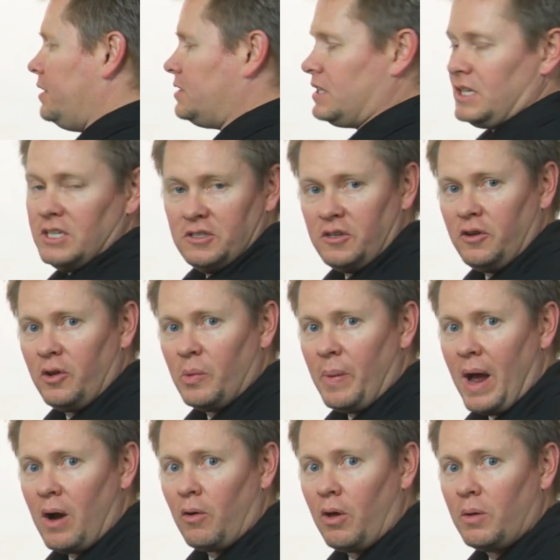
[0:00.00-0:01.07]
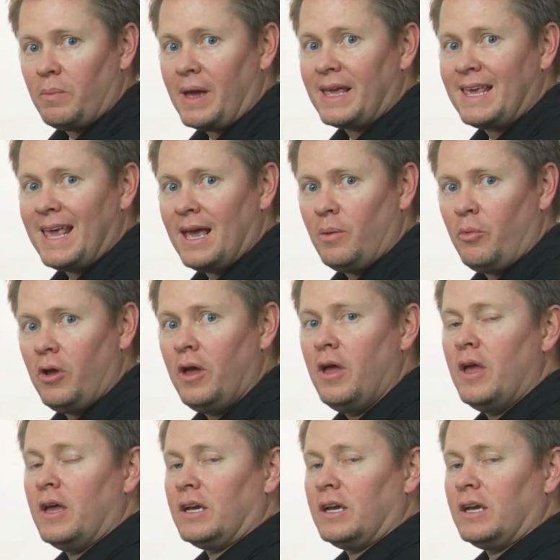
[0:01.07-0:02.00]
to continue to power on my camera,